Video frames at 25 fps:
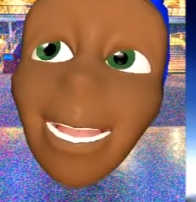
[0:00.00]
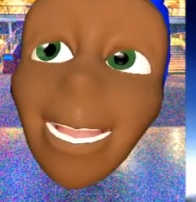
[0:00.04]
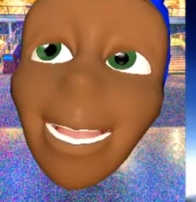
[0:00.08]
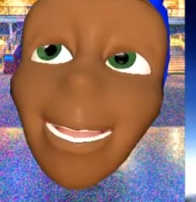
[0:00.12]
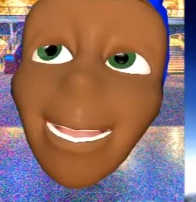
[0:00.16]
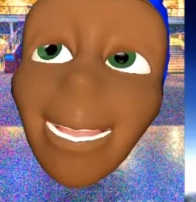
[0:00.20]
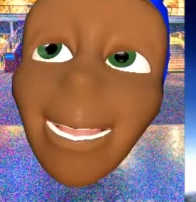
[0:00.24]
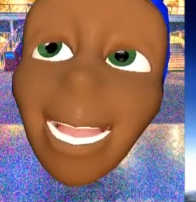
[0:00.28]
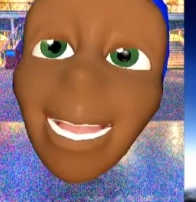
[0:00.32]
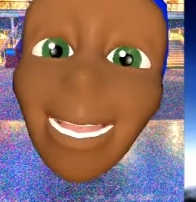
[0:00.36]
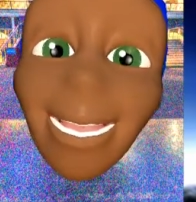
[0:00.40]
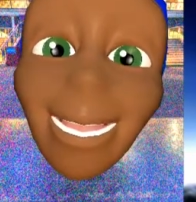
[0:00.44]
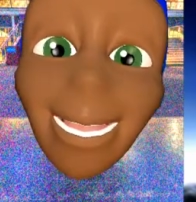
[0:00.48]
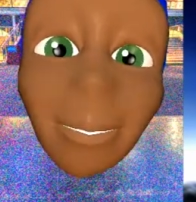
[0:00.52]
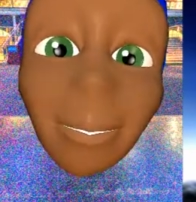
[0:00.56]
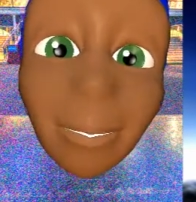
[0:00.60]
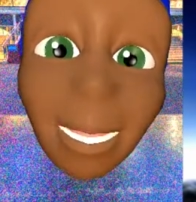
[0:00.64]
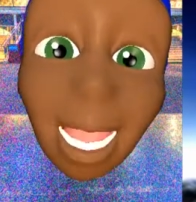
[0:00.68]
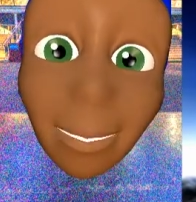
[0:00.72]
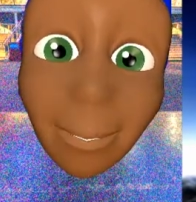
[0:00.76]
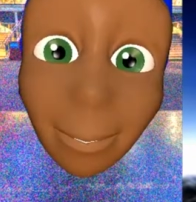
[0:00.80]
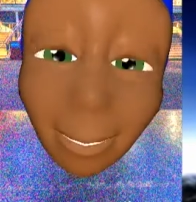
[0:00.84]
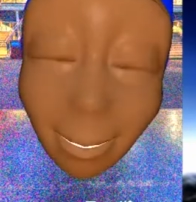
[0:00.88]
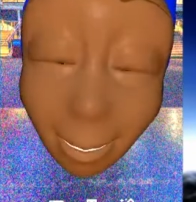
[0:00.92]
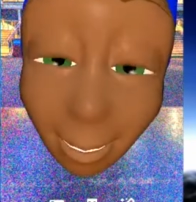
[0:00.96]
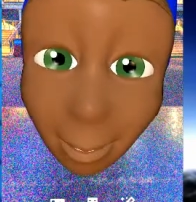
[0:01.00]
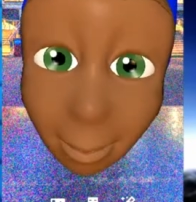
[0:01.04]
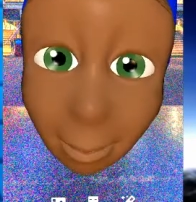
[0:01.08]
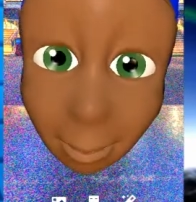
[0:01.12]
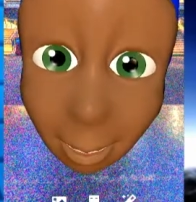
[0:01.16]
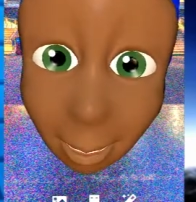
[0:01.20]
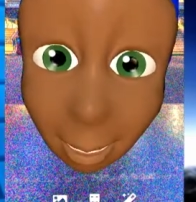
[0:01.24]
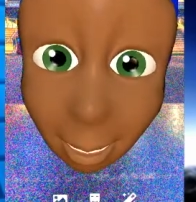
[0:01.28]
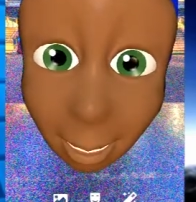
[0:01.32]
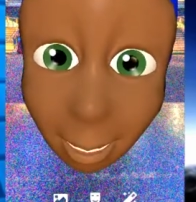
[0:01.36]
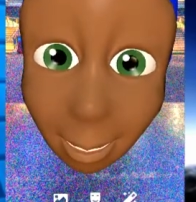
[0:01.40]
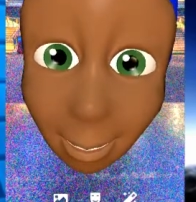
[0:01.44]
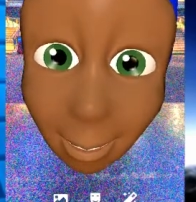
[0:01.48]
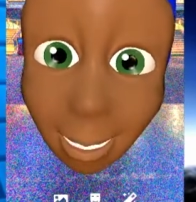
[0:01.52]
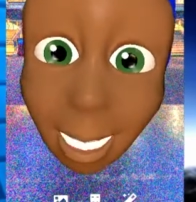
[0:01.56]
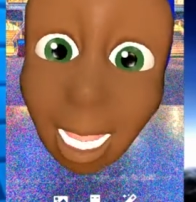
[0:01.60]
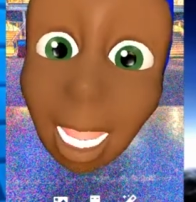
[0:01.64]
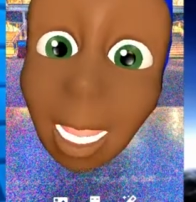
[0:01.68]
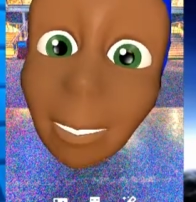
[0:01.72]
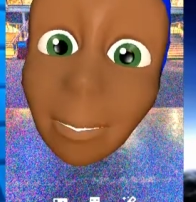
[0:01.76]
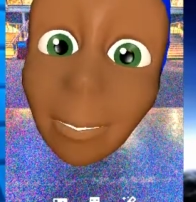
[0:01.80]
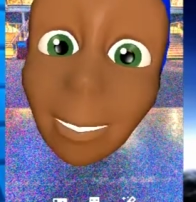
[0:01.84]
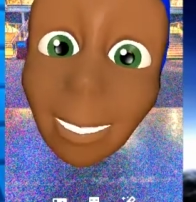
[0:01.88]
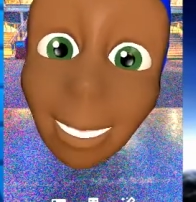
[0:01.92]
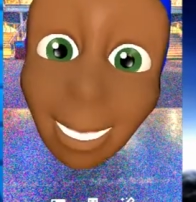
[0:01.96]
take this bad boy apart,
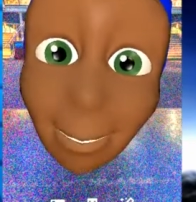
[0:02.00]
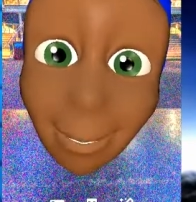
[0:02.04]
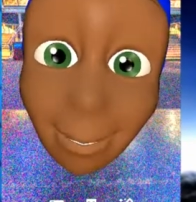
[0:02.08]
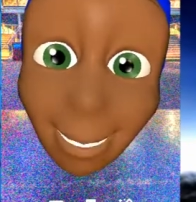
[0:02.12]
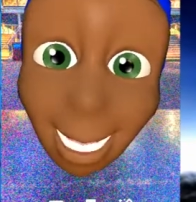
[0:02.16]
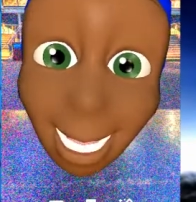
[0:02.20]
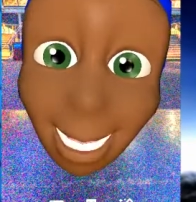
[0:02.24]
put it back